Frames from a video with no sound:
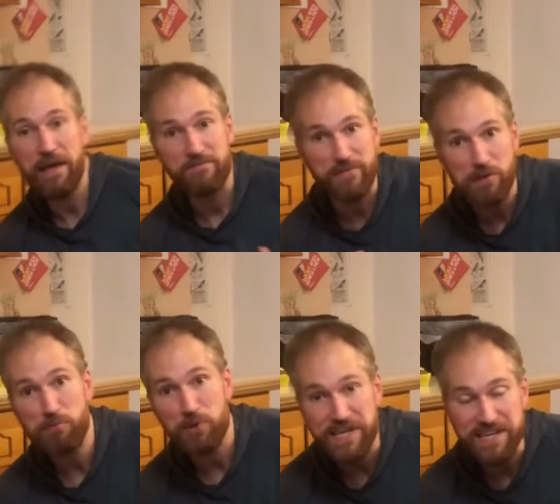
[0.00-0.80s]

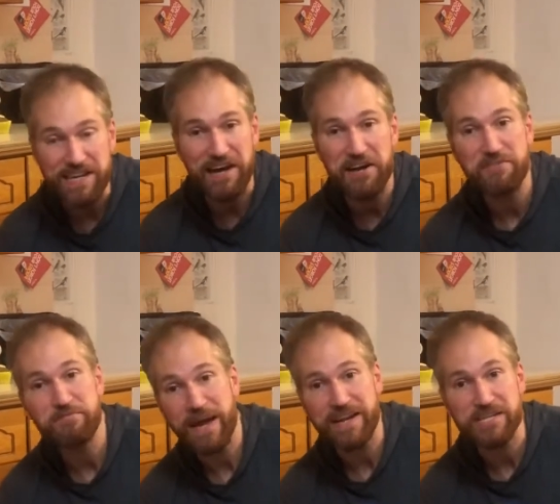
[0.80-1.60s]
This week
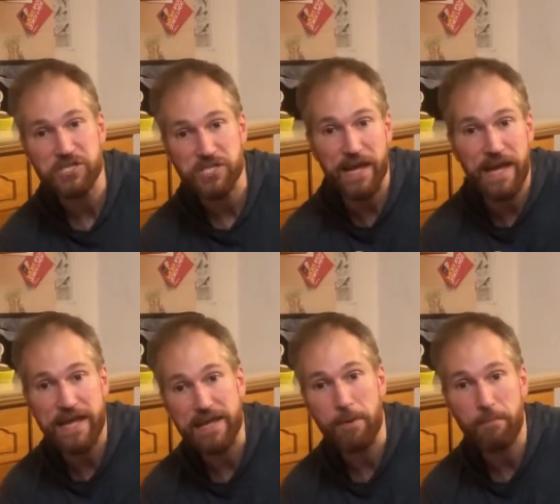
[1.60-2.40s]
I've managed
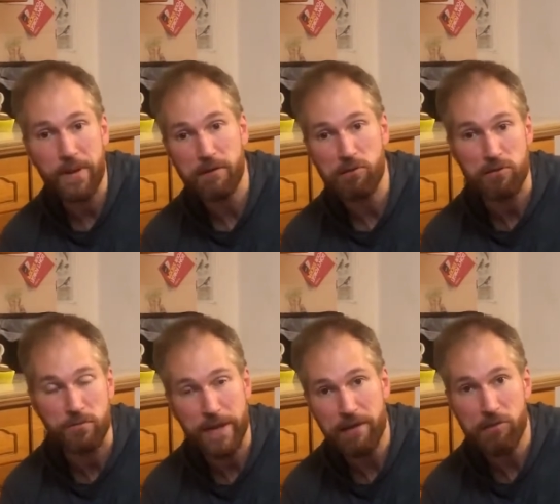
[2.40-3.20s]
a
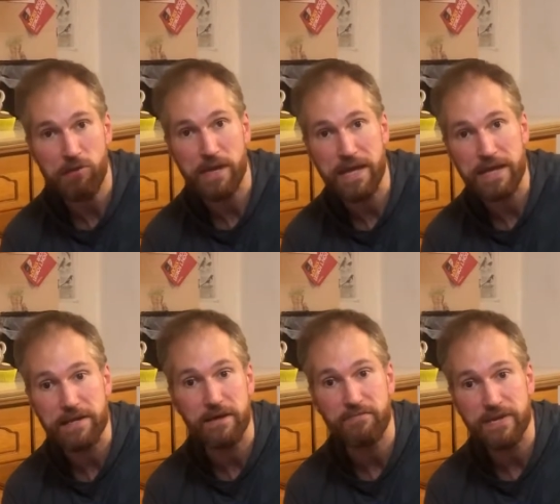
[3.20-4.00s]
personal best
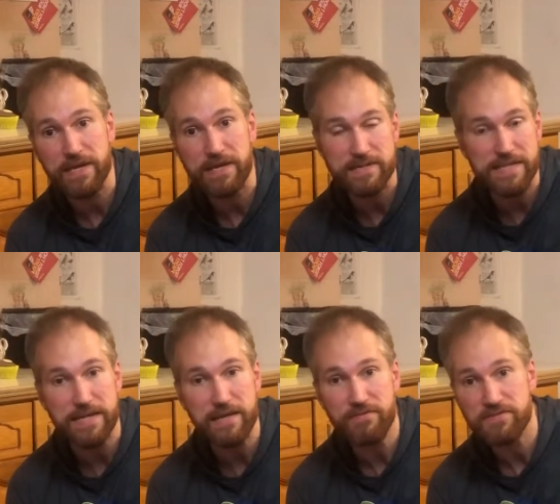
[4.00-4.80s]
in the
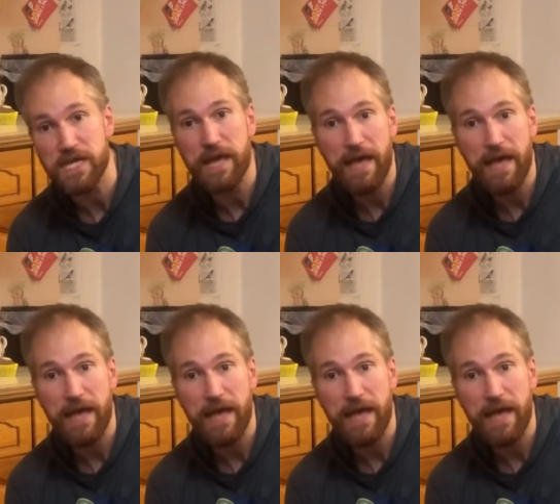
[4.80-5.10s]
deadlift